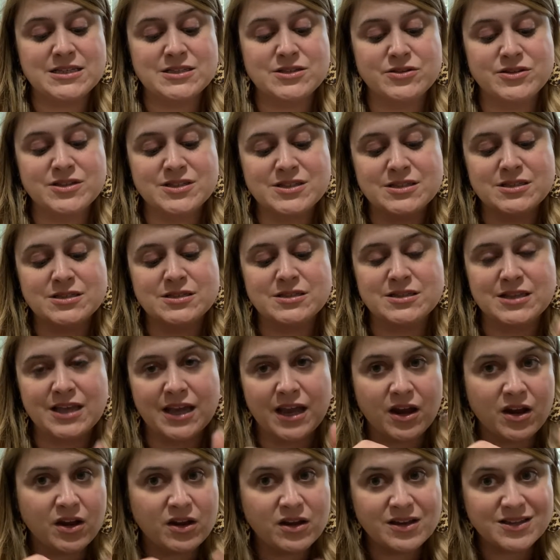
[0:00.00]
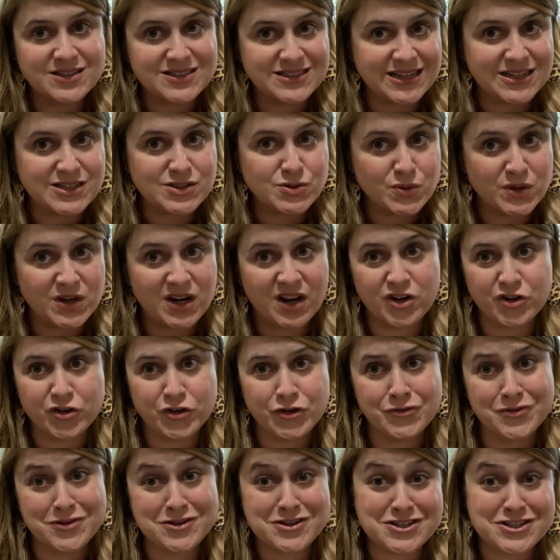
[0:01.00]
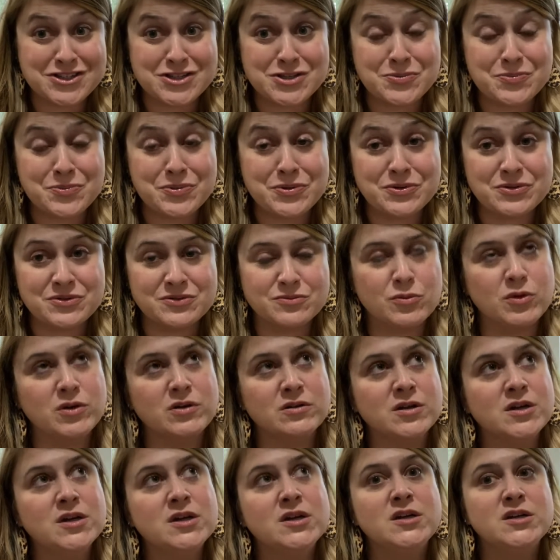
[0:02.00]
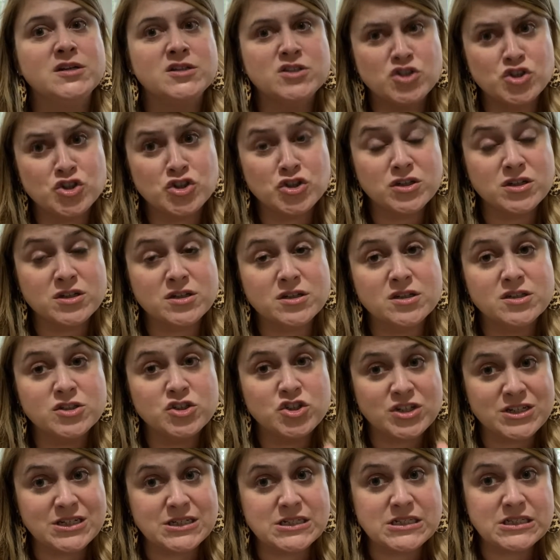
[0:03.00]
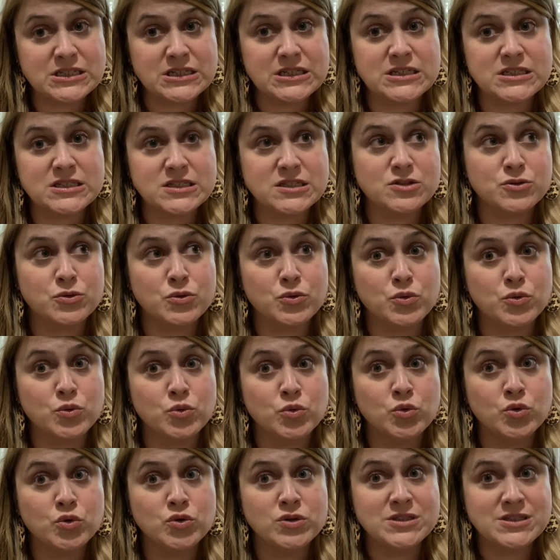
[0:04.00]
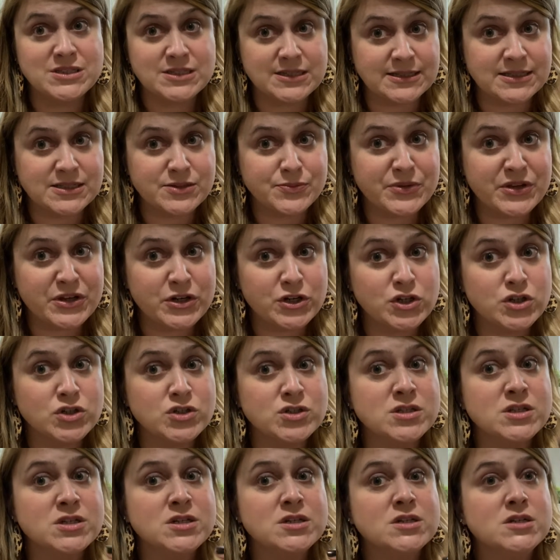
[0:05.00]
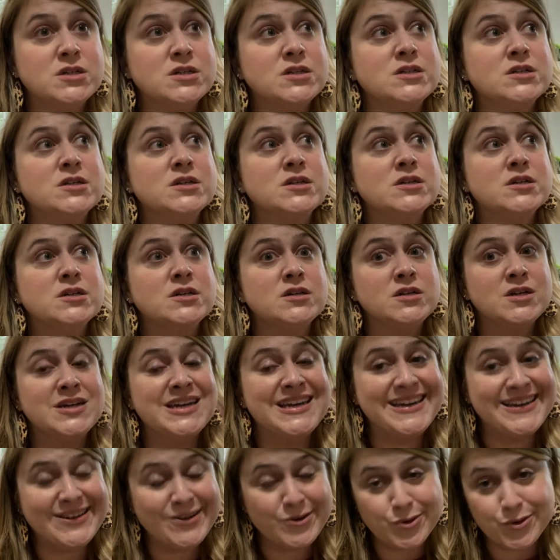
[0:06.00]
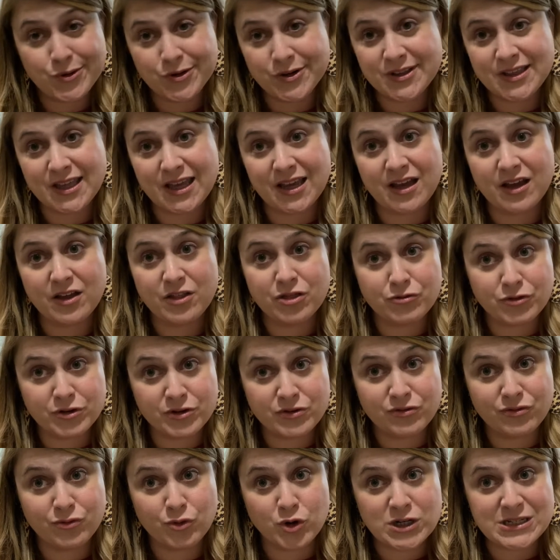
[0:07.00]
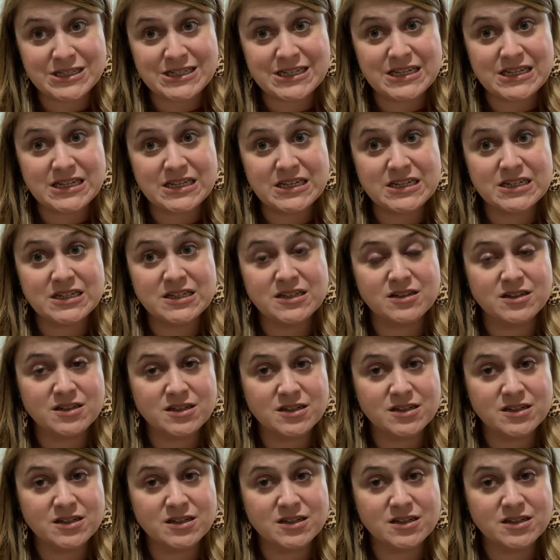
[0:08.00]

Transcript: So this is like a size 100, which is supposed, well, should translate to centimeters, or like a three to four T.